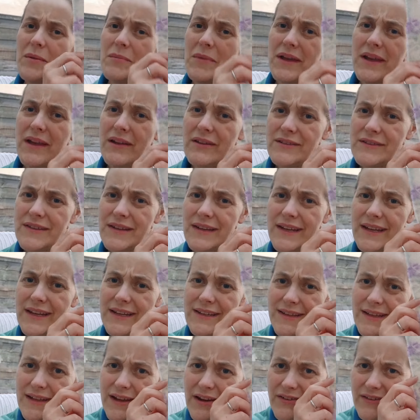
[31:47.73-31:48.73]
my Celtic
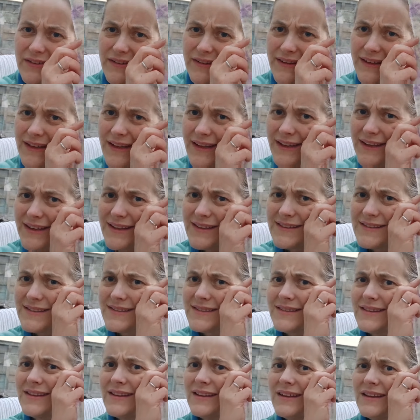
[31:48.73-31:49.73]
lady currently
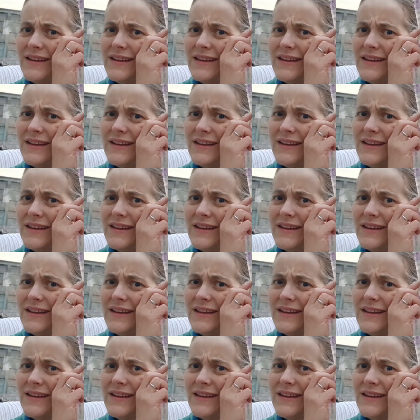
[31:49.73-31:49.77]
is,